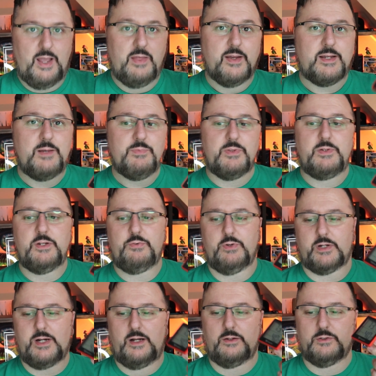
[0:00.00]
It comes in
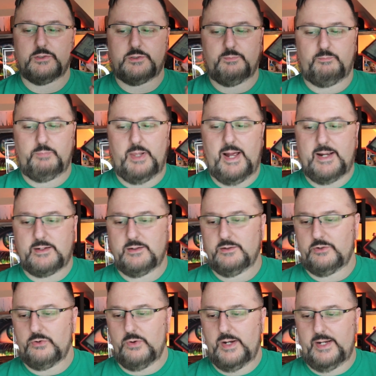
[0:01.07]
different colors: black,
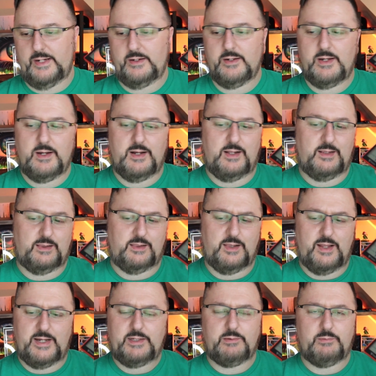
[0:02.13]
gray,
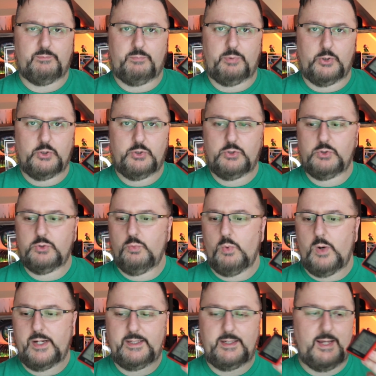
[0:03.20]
light blue,
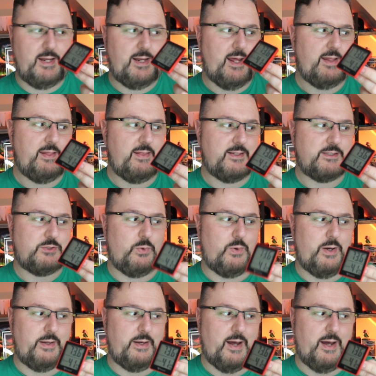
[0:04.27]
white, and then this one.